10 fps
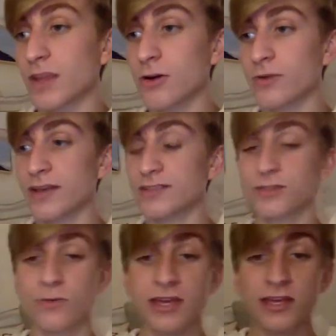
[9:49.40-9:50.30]
Okay,
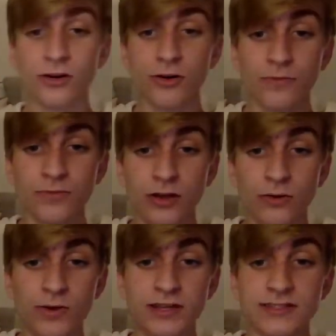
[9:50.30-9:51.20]
so here
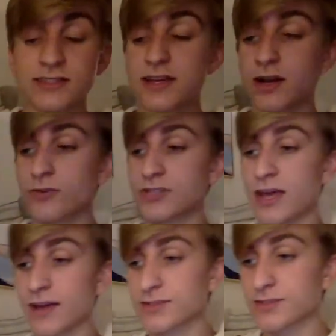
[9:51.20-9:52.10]
we can see in our
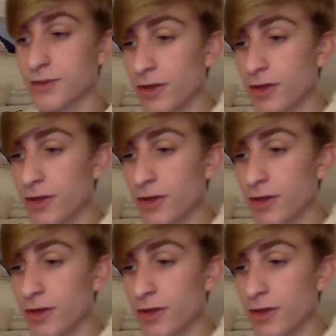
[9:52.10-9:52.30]
text,